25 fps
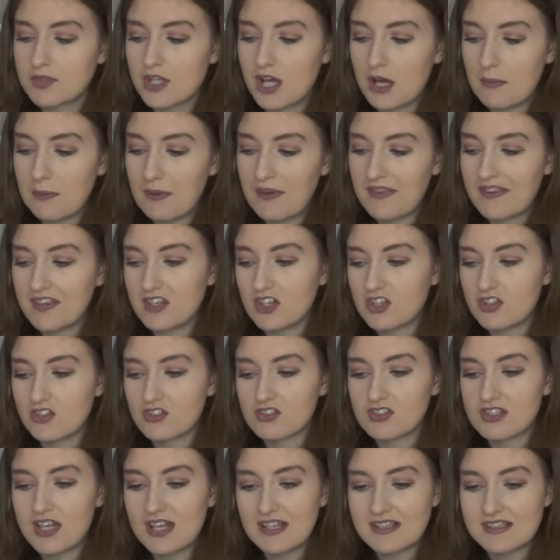top, and then it
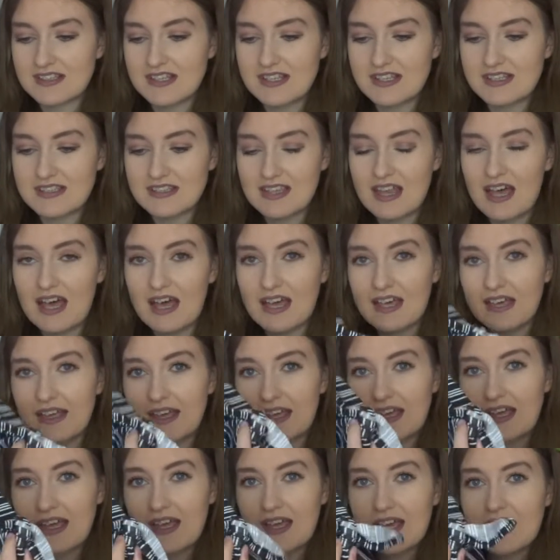just has this
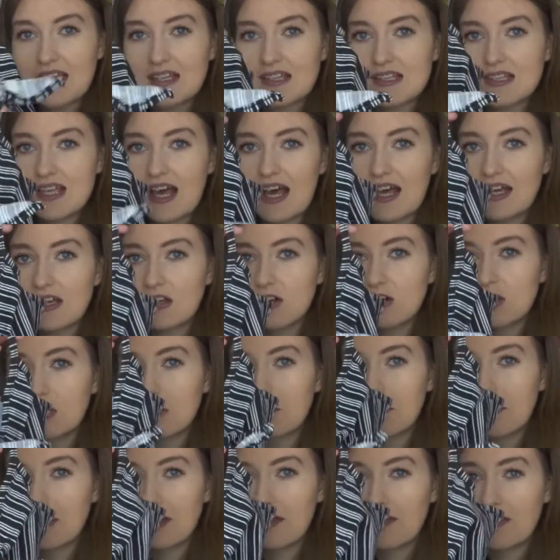like tie
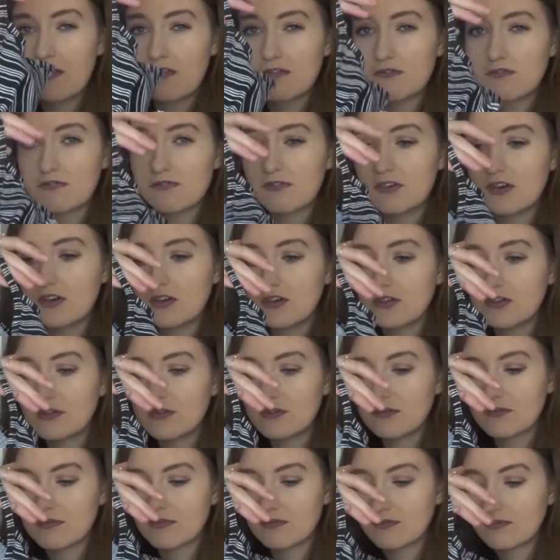up at the
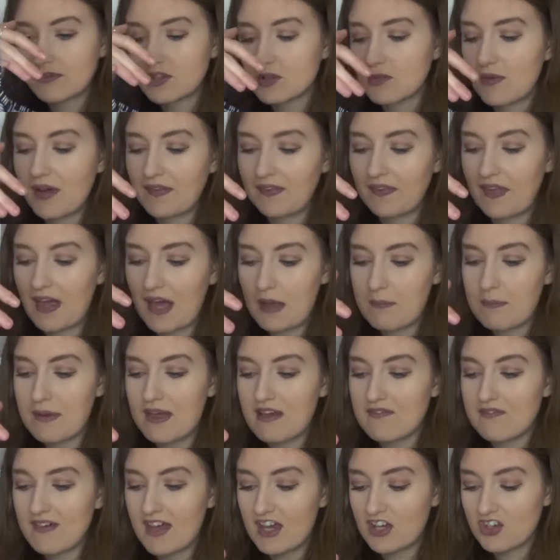front to add like a
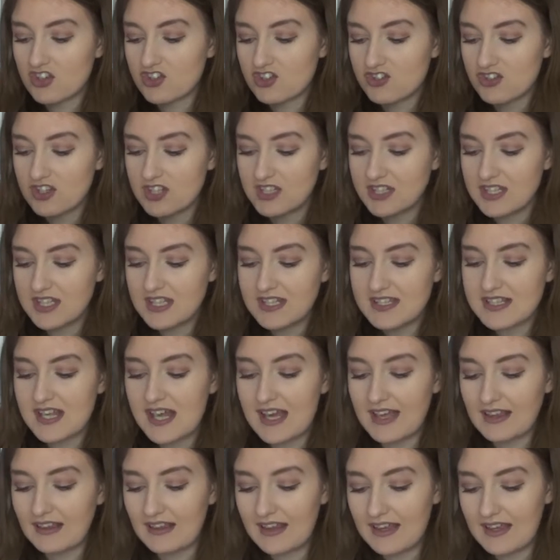bit of extra
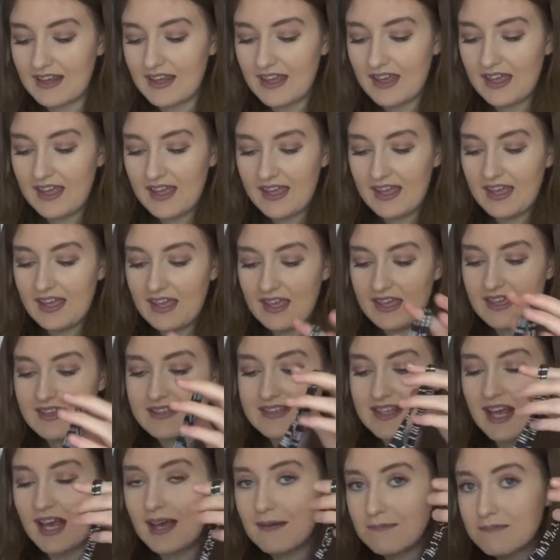detailing. It
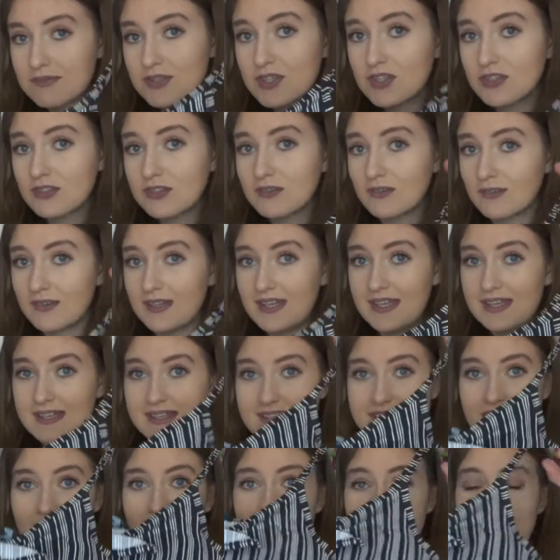is absolutely
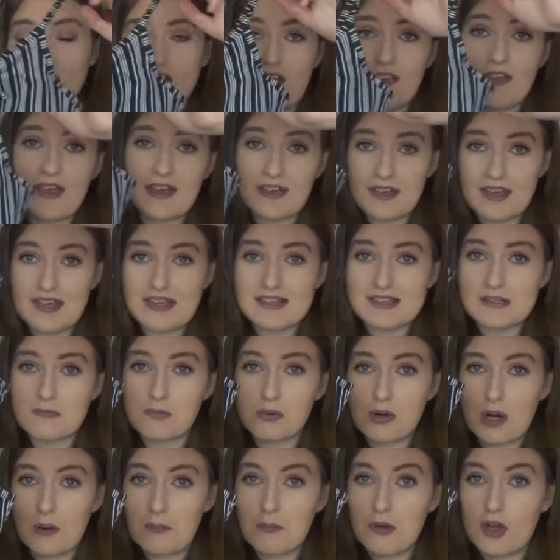tiny on, like it is a
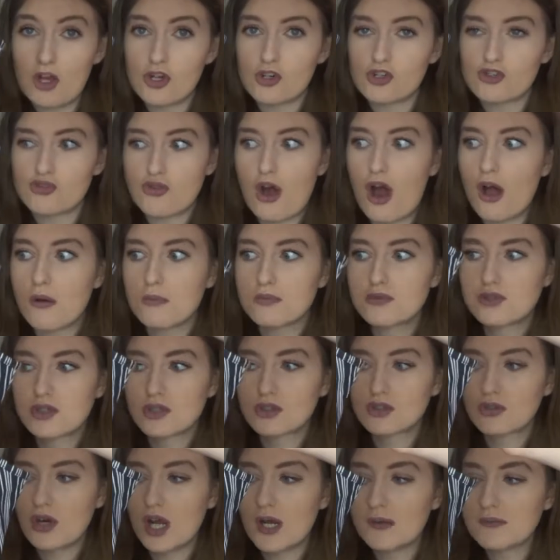proper cropped
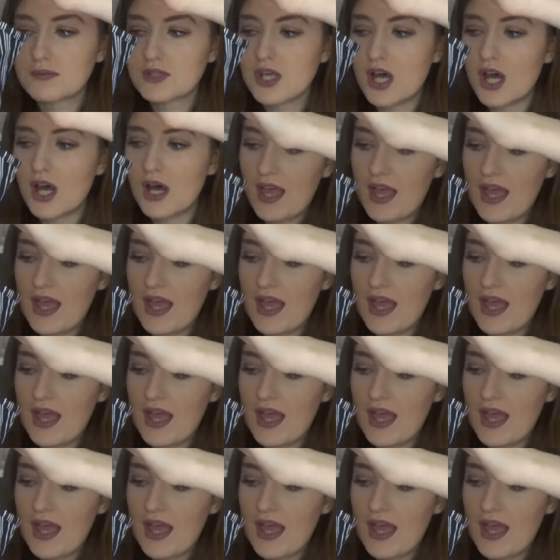crop top.